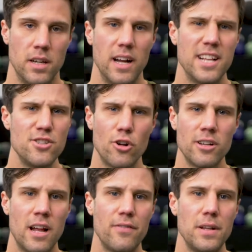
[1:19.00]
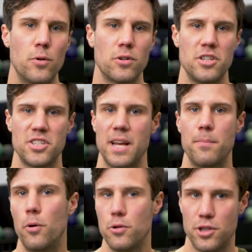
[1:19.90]
It's not enough anymore to just say
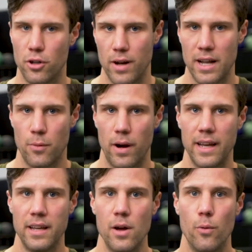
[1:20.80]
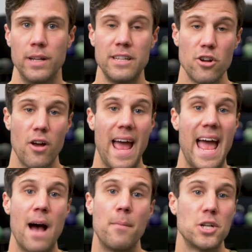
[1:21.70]
push the ground away. We need to know
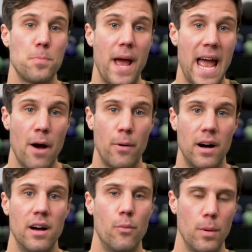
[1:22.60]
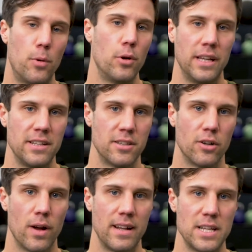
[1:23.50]
how much power we're putting into the
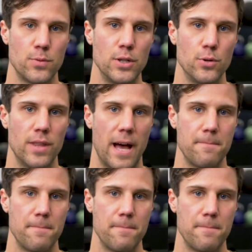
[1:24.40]
ground as we do that.